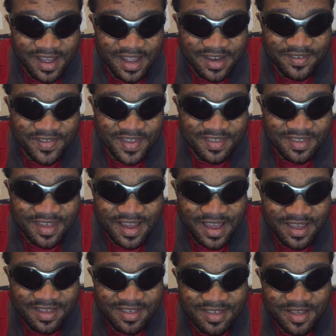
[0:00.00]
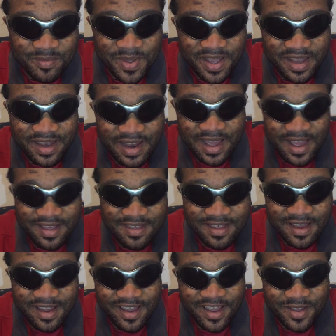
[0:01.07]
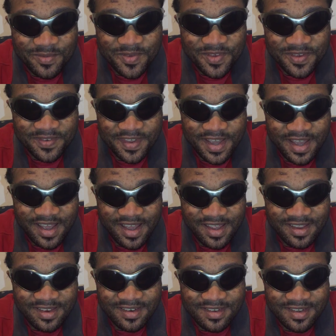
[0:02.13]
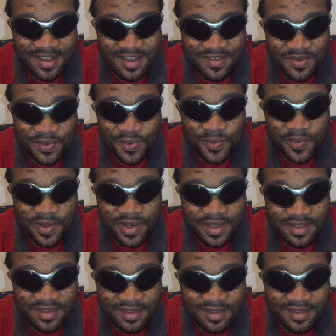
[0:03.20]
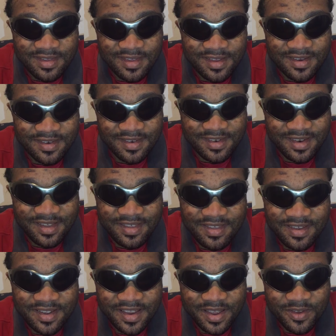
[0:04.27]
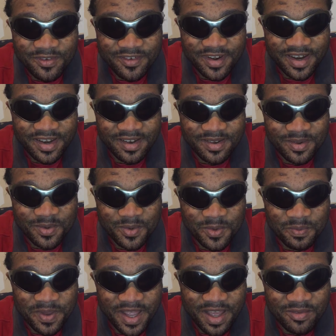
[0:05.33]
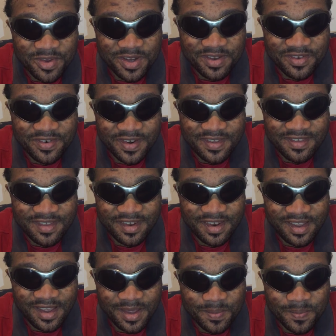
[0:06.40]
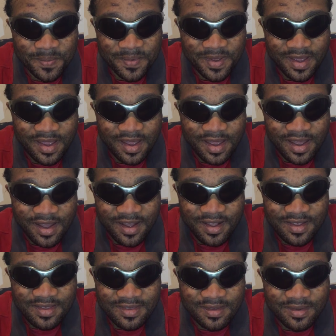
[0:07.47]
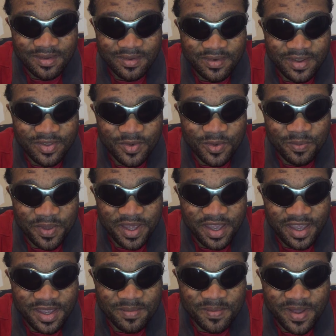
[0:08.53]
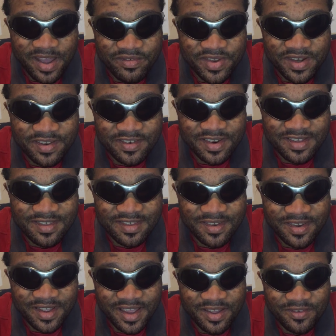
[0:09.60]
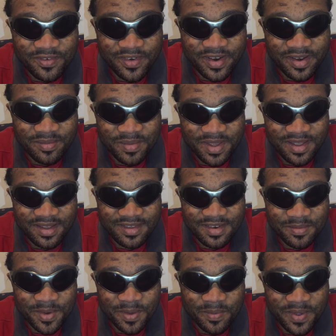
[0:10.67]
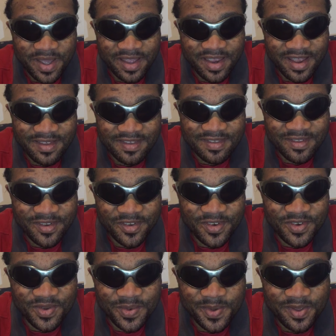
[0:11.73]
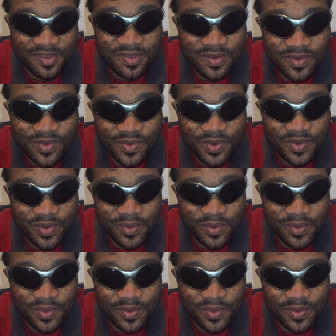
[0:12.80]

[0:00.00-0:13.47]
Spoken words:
And if this guy is somehow a nice guy, handsome guy, you know, has good qualities, this your girlfriend could be having interest in him. Also, it could be him having interest in your girlfriend, because remember, he has known you, he's used to